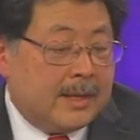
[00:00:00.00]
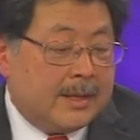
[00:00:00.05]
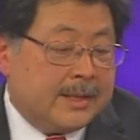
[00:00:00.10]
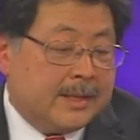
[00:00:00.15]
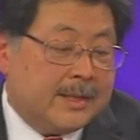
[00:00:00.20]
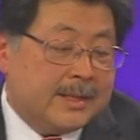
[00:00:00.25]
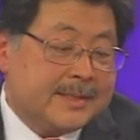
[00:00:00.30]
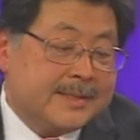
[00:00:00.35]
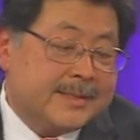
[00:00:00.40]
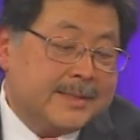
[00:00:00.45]

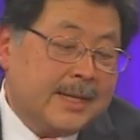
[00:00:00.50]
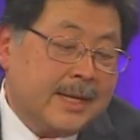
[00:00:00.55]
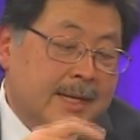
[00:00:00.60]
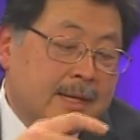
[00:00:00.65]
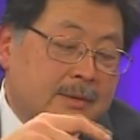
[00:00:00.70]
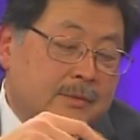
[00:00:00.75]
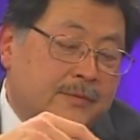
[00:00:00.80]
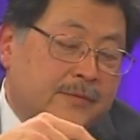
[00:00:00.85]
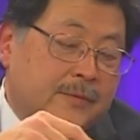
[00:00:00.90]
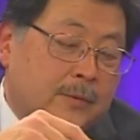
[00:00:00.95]
And then the
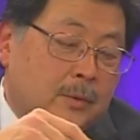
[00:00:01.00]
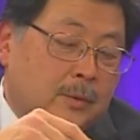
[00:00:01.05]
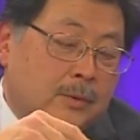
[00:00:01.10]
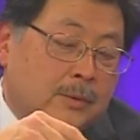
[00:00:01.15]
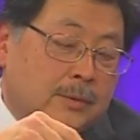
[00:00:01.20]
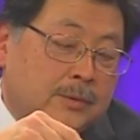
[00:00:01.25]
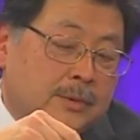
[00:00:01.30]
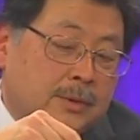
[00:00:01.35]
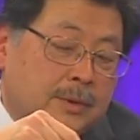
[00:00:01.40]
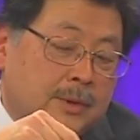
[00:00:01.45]
second
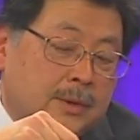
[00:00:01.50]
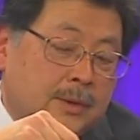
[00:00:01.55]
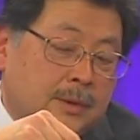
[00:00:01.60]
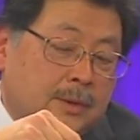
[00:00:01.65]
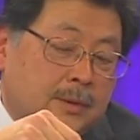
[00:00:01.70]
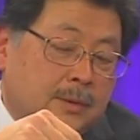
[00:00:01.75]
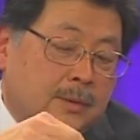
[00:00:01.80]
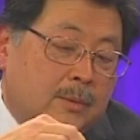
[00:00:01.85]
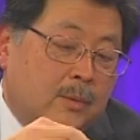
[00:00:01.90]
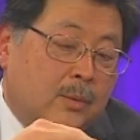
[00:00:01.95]
fold,
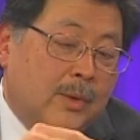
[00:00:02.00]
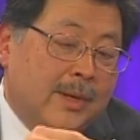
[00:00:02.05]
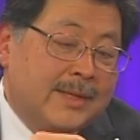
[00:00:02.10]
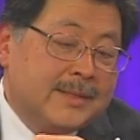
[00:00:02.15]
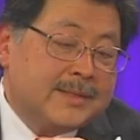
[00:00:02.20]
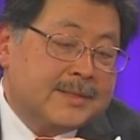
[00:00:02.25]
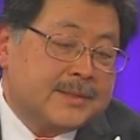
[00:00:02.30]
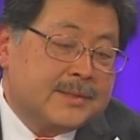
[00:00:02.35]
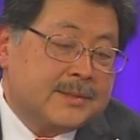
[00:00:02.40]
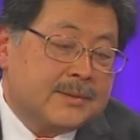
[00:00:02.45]

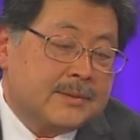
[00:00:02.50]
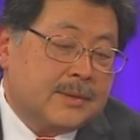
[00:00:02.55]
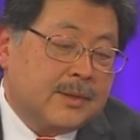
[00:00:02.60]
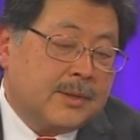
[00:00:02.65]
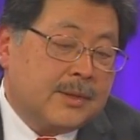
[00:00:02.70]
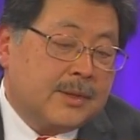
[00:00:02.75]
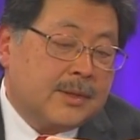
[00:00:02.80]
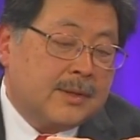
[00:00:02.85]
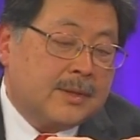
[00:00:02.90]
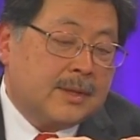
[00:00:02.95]
once
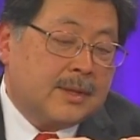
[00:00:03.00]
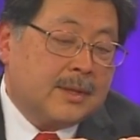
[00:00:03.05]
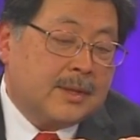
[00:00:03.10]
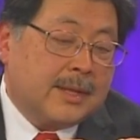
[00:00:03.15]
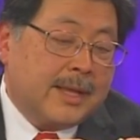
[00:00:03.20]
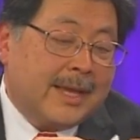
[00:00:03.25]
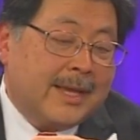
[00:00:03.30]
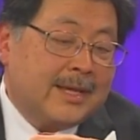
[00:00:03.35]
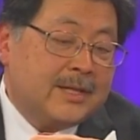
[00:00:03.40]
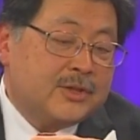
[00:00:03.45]
the
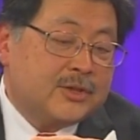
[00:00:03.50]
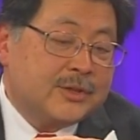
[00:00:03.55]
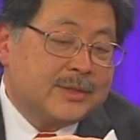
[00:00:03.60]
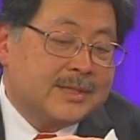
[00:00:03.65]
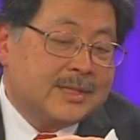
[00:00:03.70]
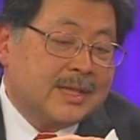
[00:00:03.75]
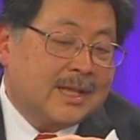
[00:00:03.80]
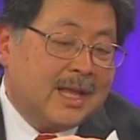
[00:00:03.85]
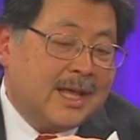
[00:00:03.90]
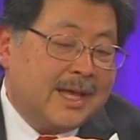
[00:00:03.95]

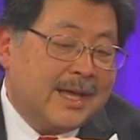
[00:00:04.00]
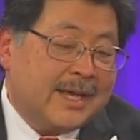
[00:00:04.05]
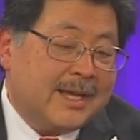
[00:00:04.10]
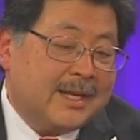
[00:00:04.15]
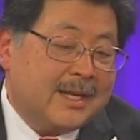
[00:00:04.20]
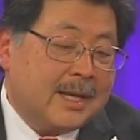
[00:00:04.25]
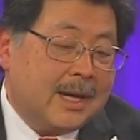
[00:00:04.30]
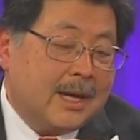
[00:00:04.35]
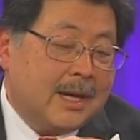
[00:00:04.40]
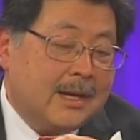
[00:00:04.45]
edges
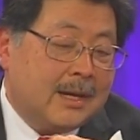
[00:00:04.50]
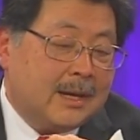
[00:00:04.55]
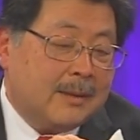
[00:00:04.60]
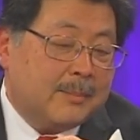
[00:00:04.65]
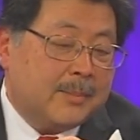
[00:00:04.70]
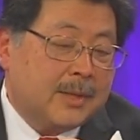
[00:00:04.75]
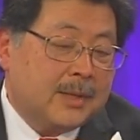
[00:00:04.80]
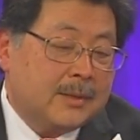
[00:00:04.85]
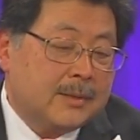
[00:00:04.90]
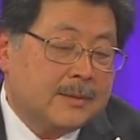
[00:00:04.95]
line
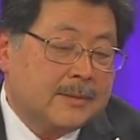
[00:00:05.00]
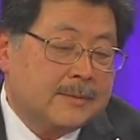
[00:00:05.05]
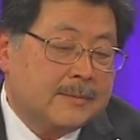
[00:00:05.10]
up,